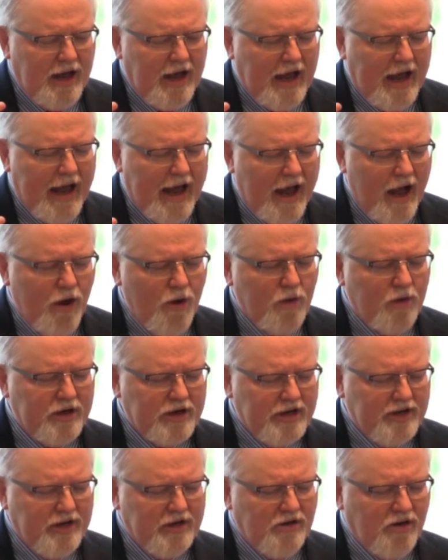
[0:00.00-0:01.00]
how
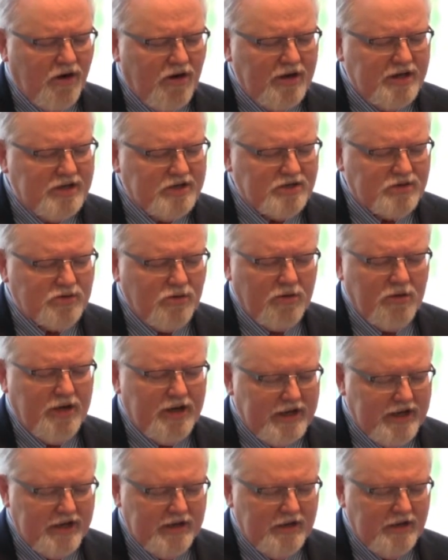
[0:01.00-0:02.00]
can an art
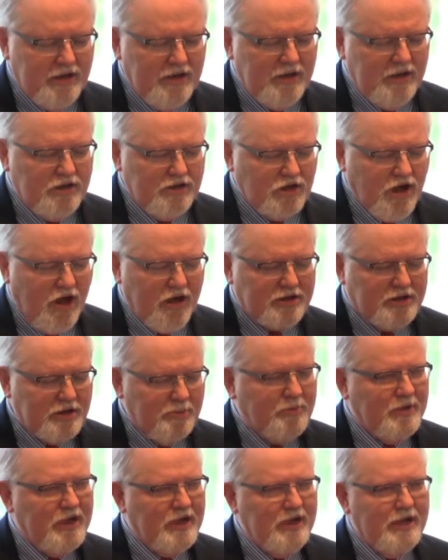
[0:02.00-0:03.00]
historian talk
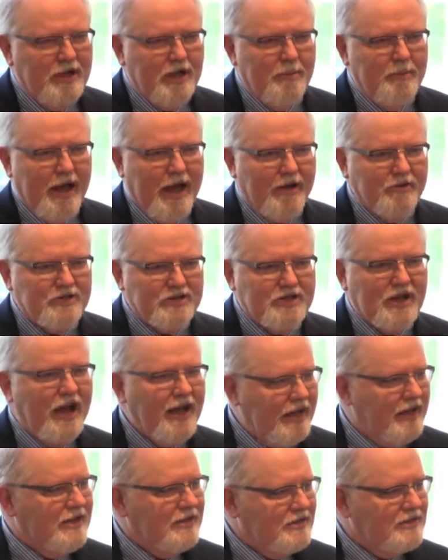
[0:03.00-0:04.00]
to me about
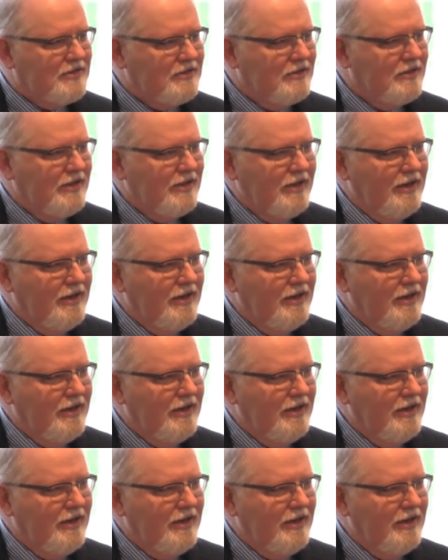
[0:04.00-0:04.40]
science?